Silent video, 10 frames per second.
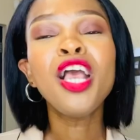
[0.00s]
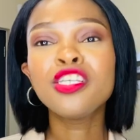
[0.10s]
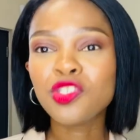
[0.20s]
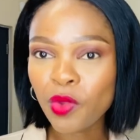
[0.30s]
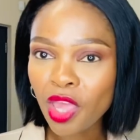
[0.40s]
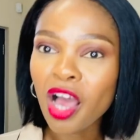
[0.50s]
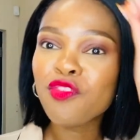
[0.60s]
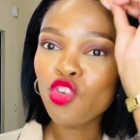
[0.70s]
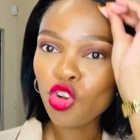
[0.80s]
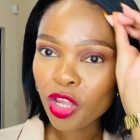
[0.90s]
So yeah,
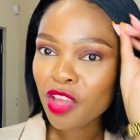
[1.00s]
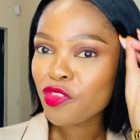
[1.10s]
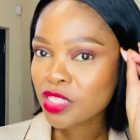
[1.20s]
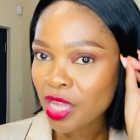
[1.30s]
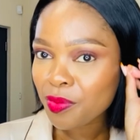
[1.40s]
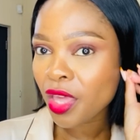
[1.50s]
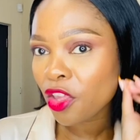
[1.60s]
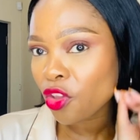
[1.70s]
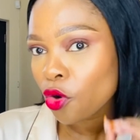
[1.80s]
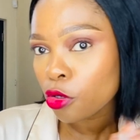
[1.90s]
if you're looking for something,
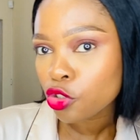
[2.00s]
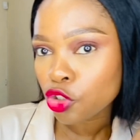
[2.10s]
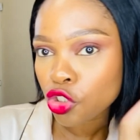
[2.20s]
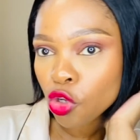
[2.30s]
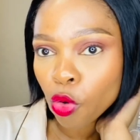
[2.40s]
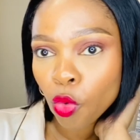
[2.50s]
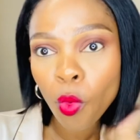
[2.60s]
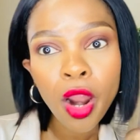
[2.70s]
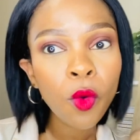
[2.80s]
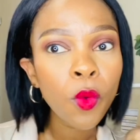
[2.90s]
you know, to just go to
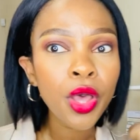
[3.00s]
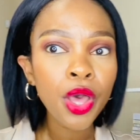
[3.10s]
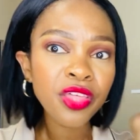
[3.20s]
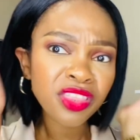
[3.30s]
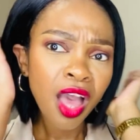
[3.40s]
work with,